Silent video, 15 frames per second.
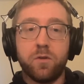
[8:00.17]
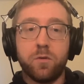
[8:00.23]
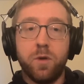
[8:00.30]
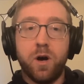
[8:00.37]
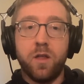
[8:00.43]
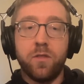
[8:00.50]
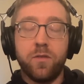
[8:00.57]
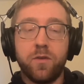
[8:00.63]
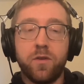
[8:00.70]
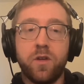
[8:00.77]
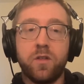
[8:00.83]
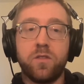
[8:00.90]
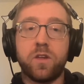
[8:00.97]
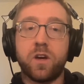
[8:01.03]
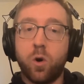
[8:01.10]
month.
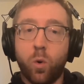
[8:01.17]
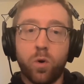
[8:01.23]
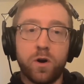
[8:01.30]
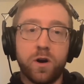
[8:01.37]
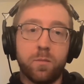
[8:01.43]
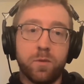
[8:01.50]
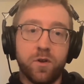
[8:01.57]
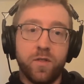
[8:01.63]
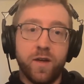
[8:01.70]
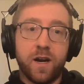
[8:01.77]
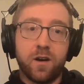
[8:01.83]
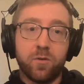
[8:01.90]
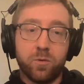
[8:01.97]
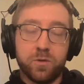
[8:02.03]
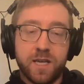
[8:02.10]
The core number
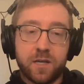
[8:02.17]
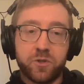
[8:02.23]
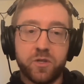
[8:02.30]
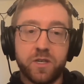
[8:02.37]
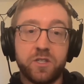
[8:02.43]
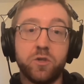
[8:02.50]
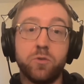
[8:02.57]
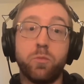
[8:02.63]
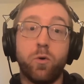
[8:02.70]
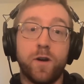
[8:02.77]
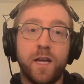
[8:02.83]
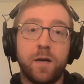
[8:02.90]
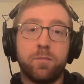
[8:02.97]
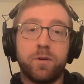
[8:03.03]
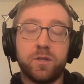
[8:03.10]
there was actually at
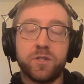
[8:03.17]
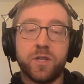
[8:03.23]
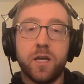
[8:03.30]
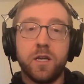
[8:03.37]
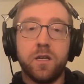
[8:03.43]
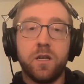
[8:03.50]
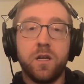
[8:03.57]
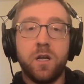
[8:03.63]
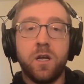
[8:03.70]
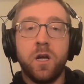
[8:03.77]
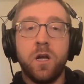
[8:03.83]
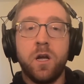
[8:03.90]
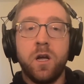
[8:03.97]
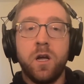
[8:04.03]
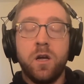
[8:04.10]
2.8%
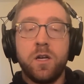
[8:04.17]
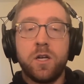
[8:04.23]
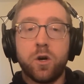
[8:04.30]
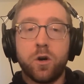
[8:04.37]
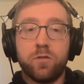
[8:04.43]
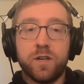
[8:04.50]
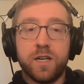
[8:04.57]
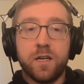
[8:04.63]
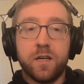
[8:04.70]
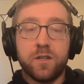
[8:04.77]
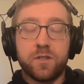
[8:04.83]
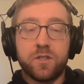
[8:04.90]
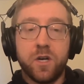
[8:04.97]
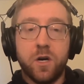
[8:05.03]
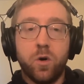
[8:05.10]
year over year.
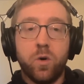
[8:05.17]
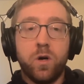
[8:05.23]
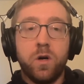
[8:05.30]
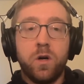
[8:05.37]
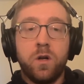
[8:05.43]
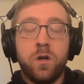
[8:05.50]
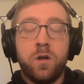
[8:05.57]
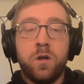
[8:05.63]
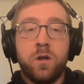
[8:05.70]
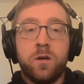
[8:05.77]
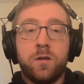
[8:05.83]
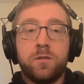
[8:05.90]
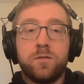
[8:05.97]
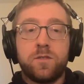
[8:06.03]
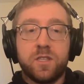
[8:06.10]
So
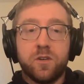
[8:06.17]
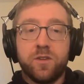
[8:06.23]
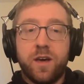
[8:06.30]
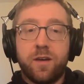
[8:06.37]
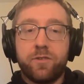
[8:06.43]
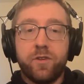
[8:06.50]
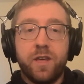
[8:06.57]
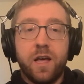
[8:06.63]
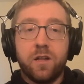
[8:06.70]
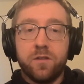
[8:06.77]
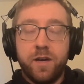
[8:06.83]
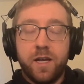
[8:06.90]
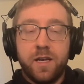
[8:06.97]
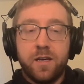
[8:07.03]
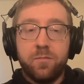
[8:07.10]
still definitely
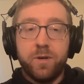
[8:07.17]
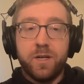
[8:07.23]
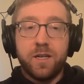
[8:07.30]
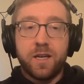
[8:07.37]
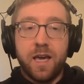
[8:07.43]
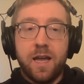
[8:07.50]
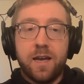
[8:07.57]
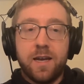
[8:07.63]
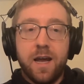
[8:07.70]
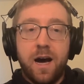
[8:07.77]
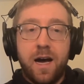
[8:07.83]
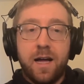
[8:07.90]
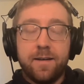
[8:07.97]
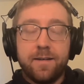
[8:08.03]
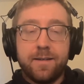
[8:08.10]
elevated, but again,
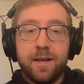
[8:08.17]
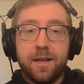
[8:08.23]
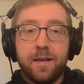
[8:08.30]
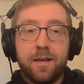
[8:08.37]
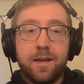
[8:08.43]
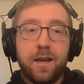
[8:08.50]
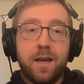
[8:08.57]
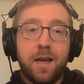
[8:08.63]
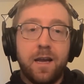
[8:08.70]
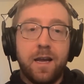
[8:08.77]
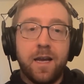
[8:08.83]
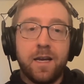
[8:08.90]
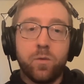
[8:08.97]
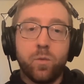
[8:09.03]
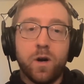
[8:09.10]
not at
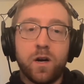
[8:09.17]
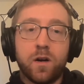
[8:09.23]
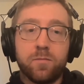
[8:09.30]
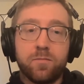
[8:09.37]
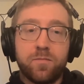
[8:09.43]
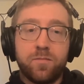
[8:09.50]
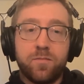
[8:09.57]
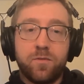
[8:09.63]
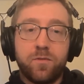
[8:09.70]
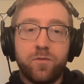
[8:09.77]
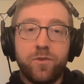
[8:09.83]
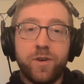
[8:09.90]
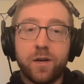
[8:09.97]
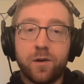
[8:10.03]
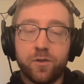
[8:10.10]
anywhere
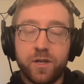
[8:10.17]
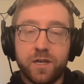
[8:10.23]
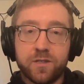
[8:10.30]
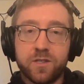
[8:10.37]
nearly as